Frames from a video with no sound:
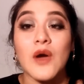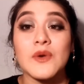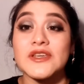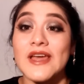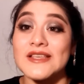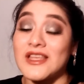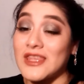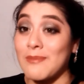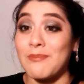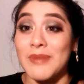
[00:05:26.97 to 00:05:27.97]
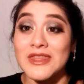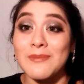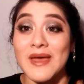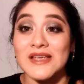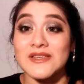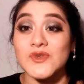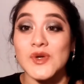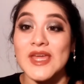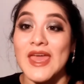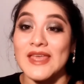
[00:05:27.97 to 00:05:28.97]
I wish you guys nothing but the best of
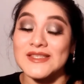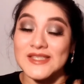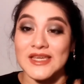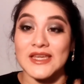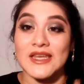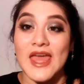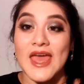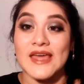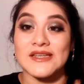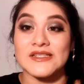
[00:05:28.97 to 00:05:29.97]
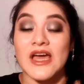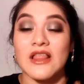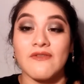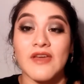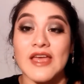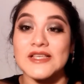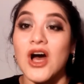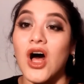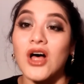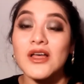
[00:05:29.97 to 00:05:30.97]
2018 and I love you guys
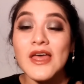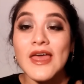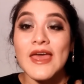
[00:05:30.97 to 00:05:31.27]
all